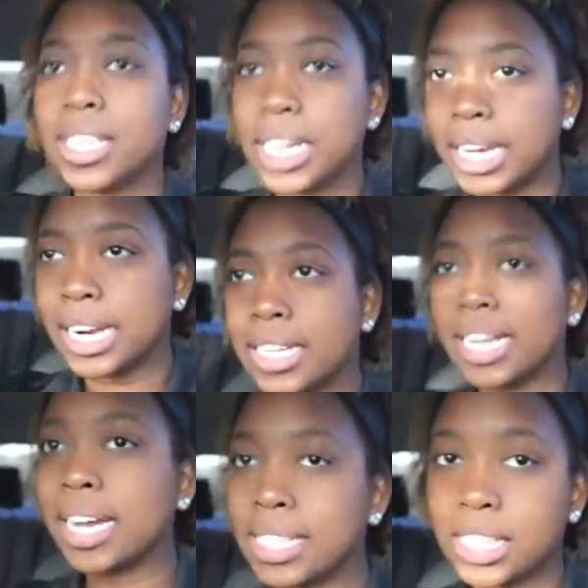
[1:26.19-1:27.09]
good because I
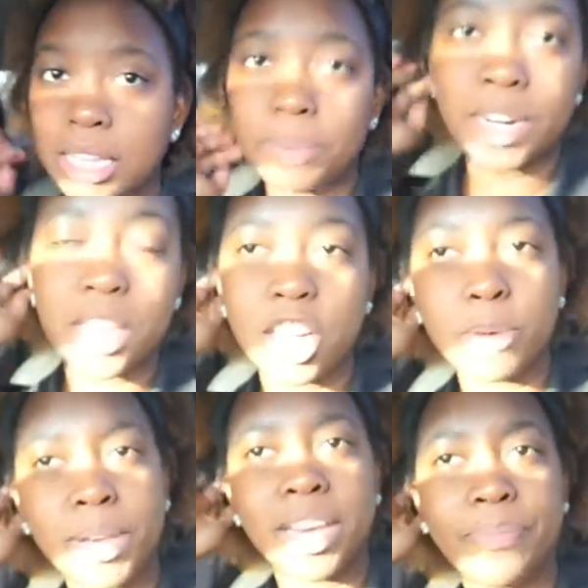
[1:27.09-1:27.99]
got to sleep in a little
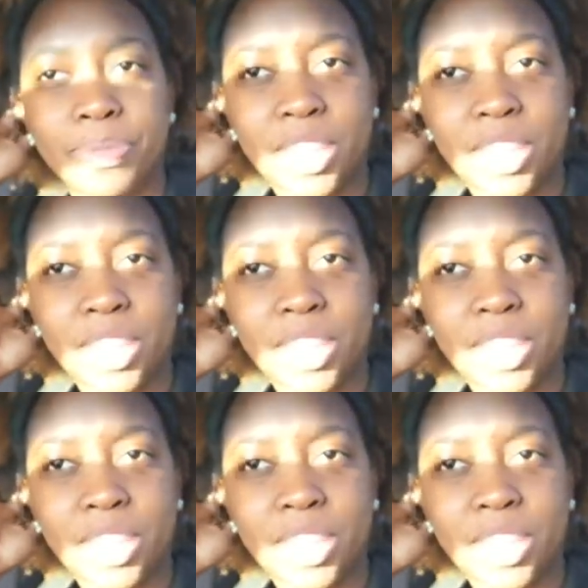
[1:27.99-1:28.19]
bit.